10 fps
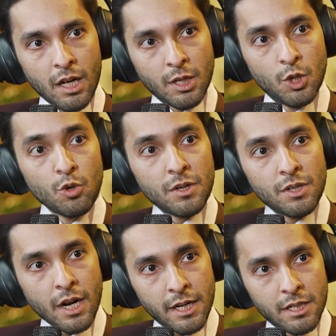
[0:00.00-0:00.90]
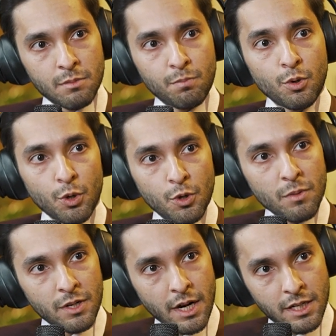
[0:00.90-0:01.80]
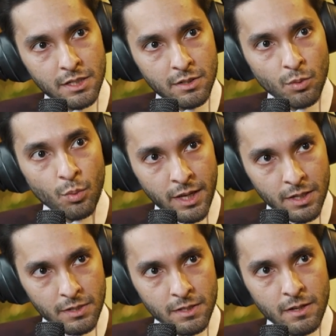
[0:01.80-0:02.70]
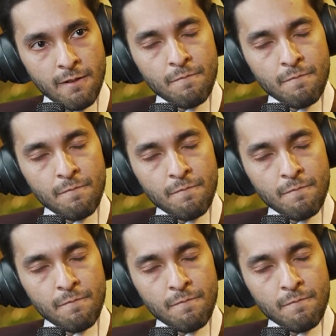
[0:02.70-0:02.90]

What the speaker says: human rights, pro-human rights ways?